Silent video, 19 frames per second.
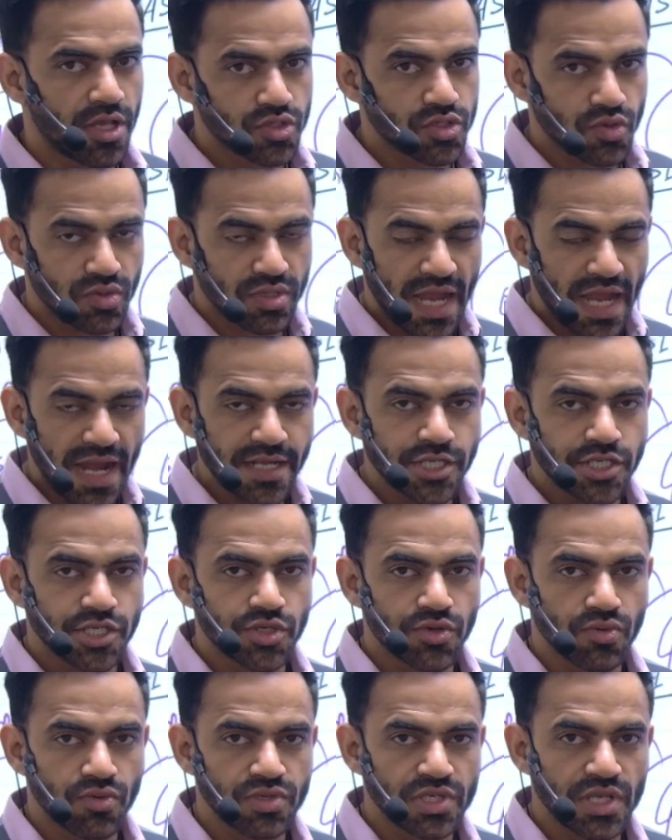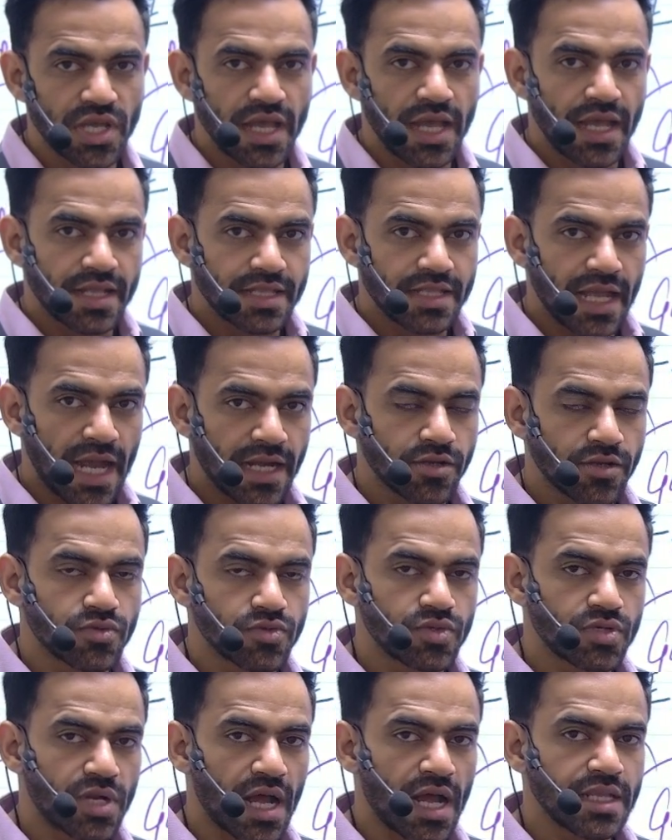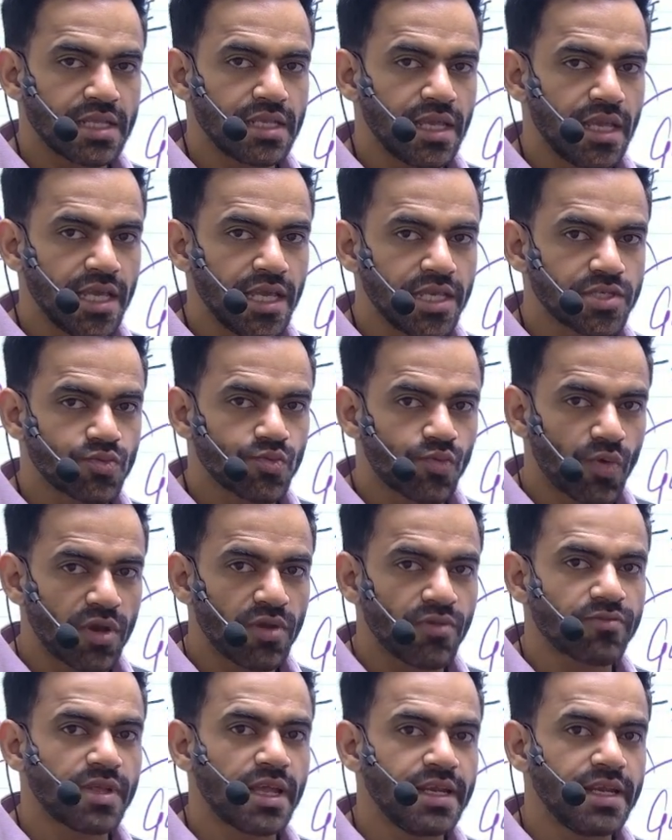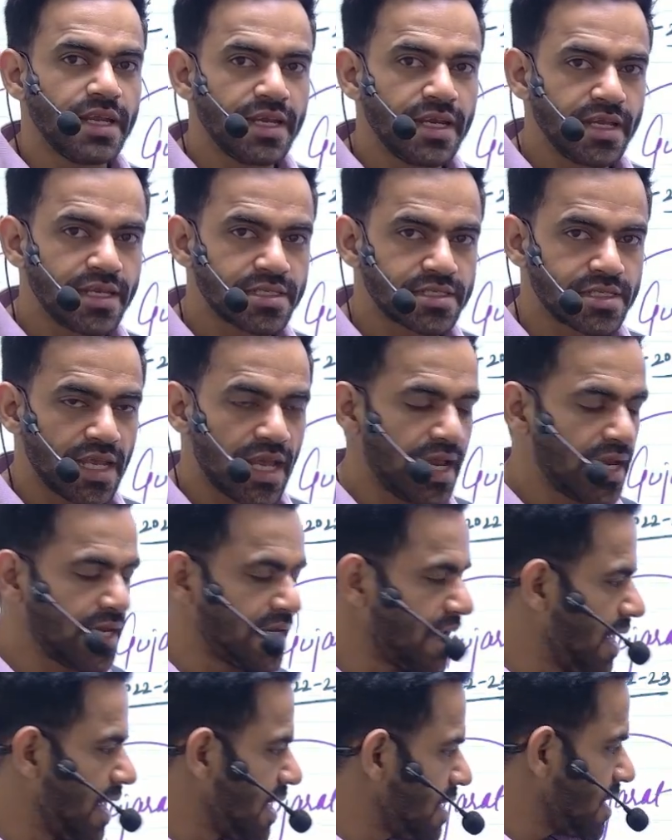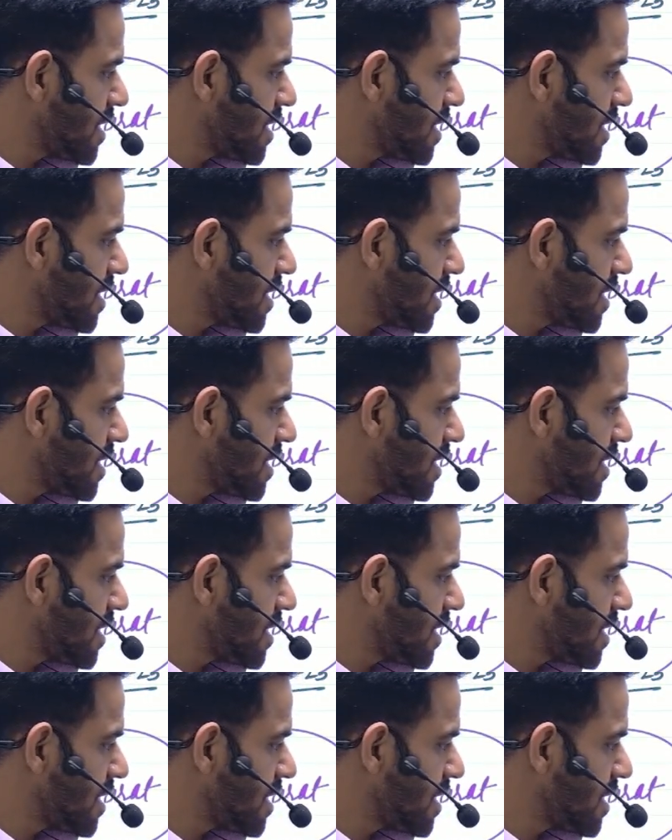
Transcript: So that shows that Gujarat is one of the leading state in